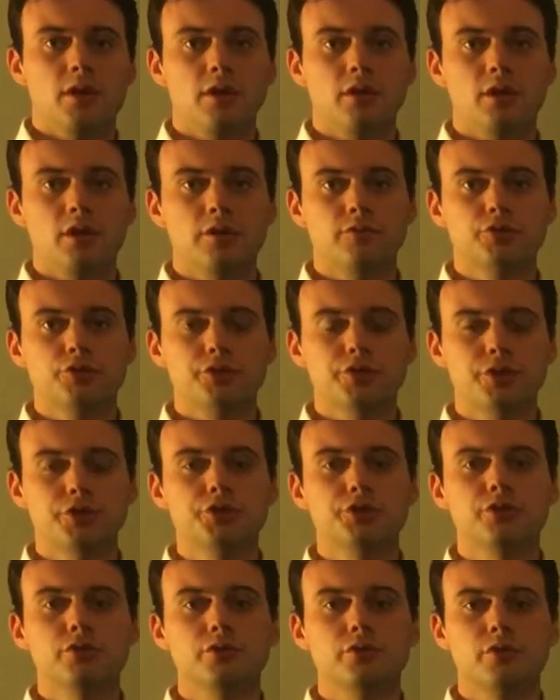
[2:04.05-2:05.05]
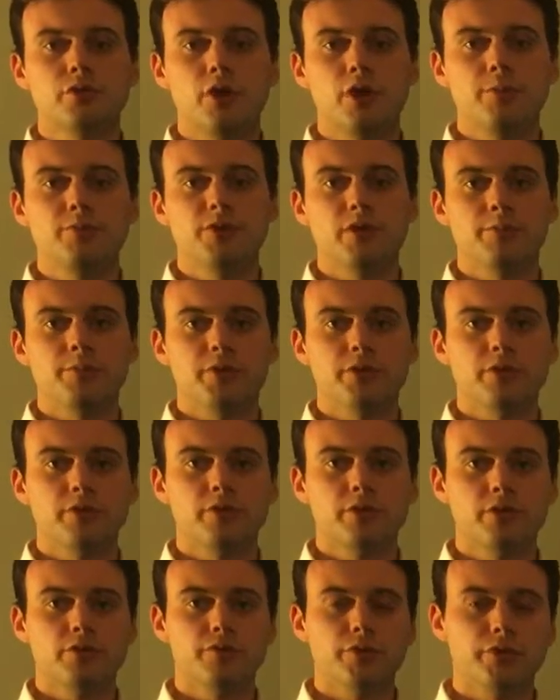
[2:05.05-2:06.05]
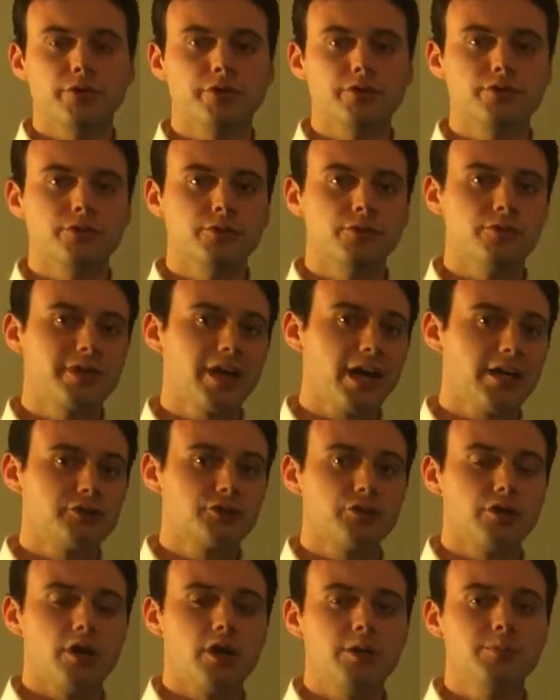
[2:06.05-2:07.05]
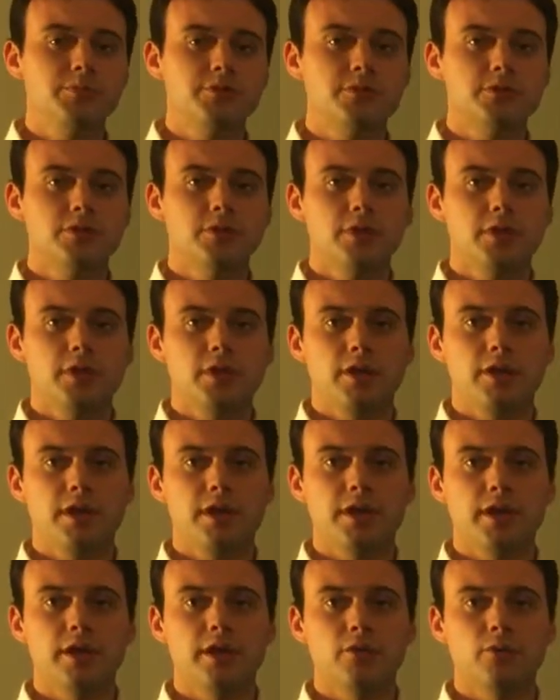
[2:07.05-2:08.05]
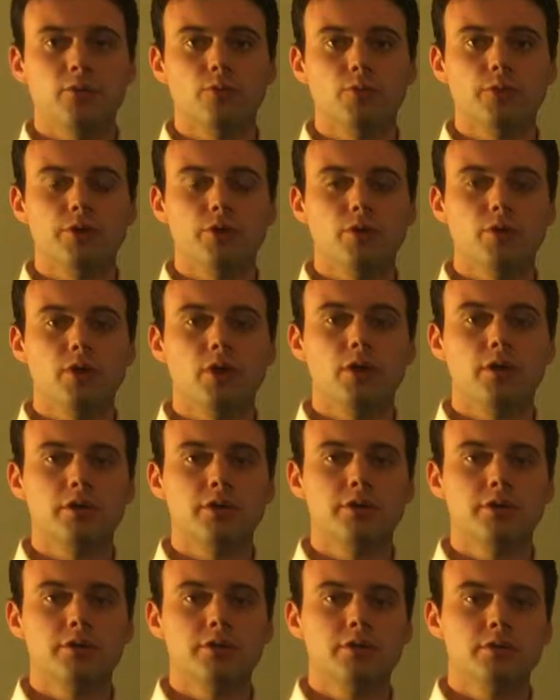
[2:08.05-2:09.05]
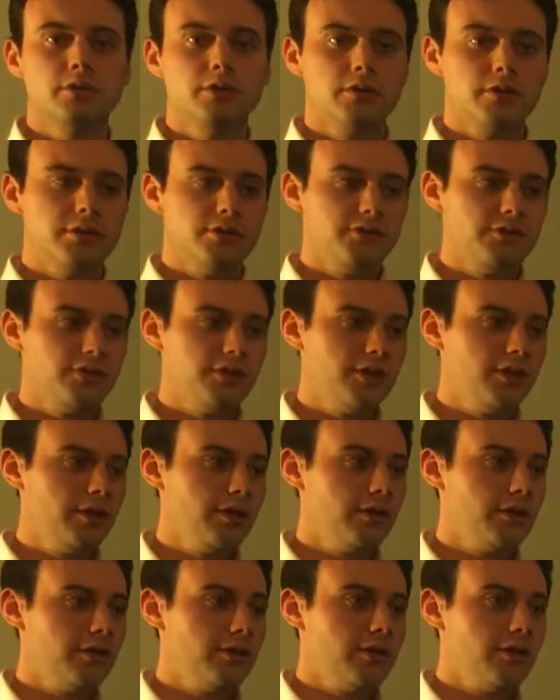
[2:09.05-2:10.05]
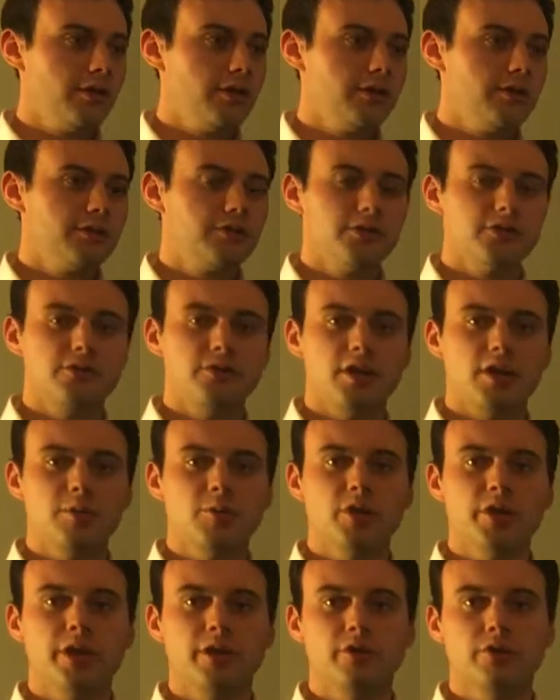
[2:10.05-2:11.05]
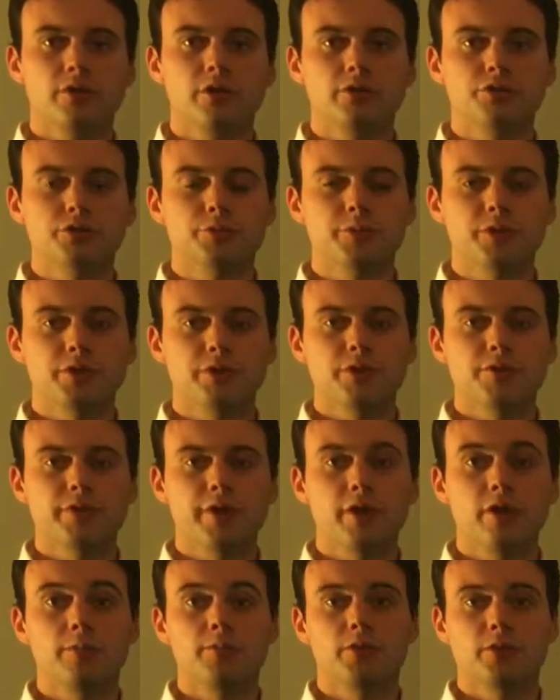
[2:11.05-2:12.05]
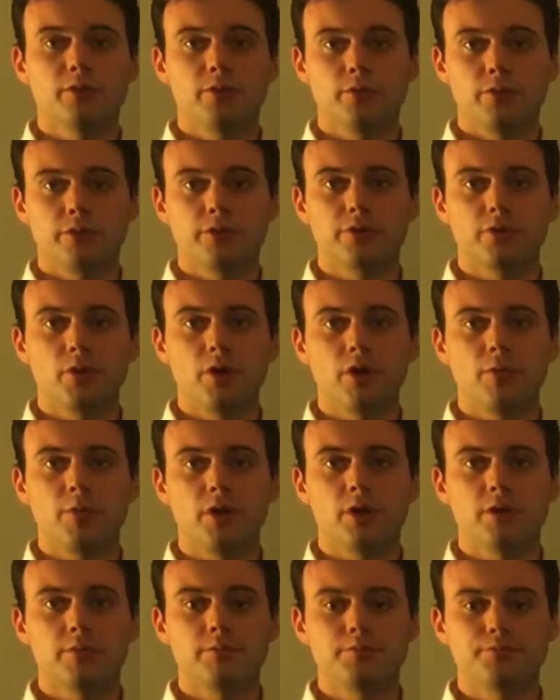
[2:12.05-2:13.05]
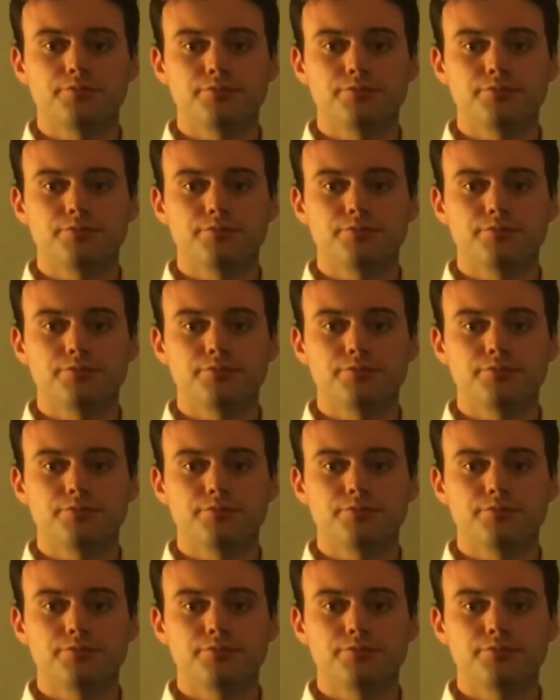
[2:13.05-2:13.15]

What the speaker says: A lot of traditional crops have been converted to cash crops, and we're no longer seeing sustainable agriculture being developed within Guatemala.